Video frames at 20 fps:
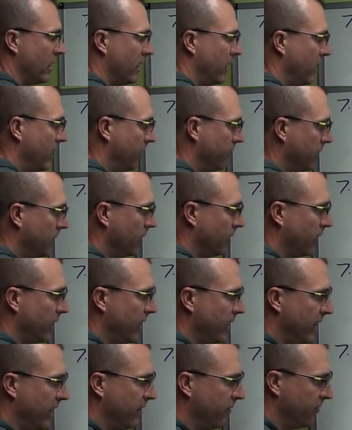Now here
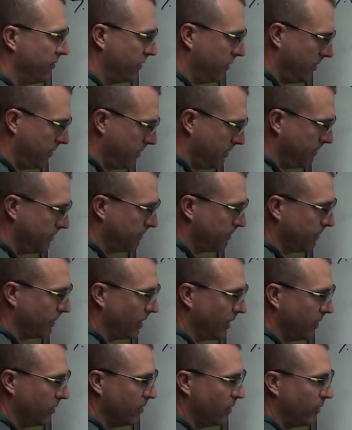
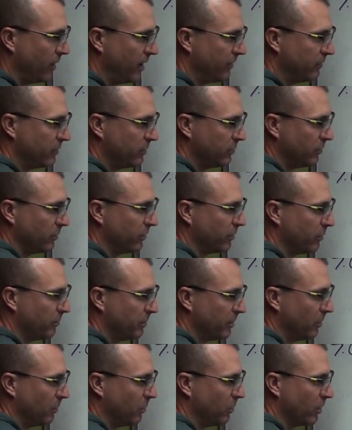I know I have to do a little
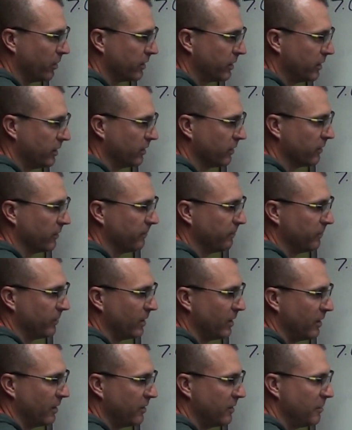bit of work here.
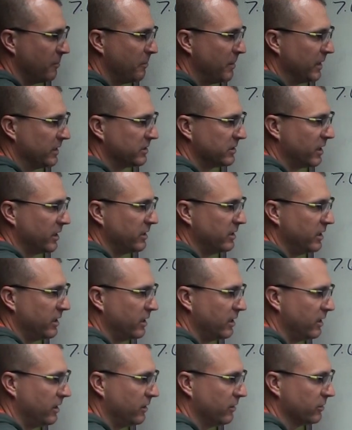The best idea
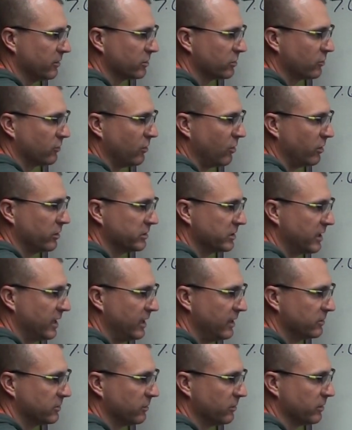here is
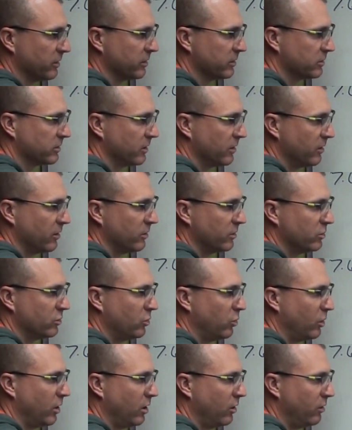cross-cancel this.
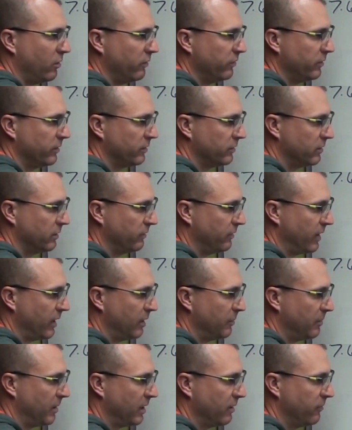12
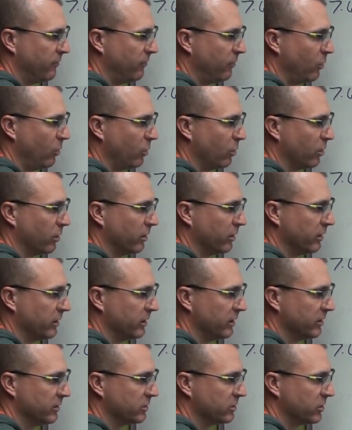divided by 4
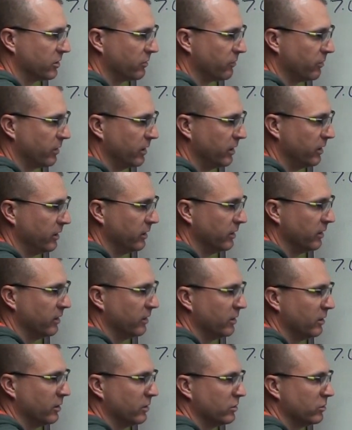is 3.
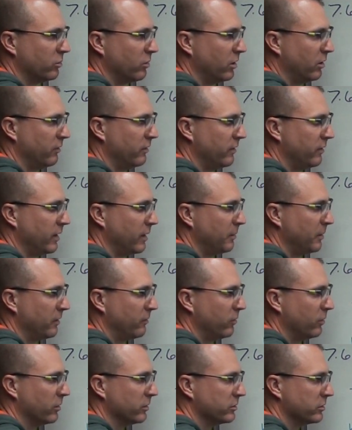12 divided by 4.